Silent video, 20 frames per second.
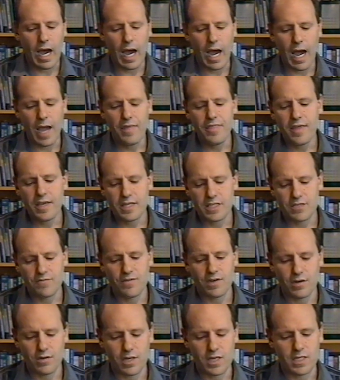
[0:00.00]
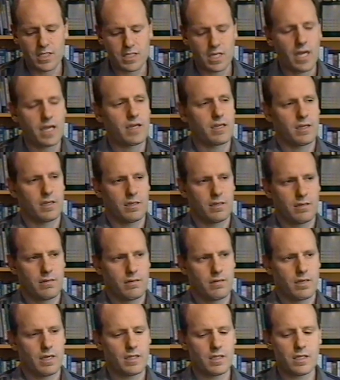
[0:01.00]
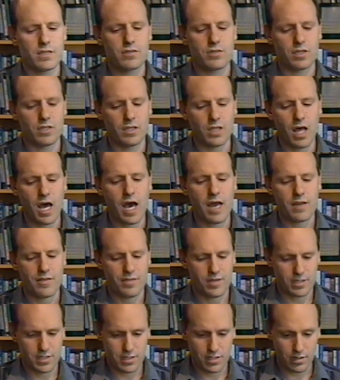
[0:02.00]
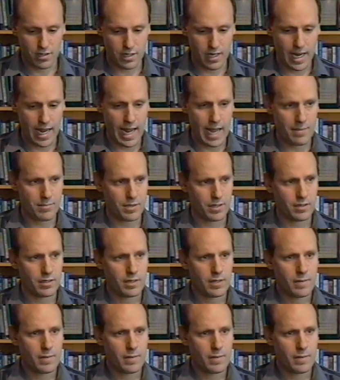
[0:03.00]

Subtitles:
I think it's very exciting. I think there's a lot of things that are going to happen.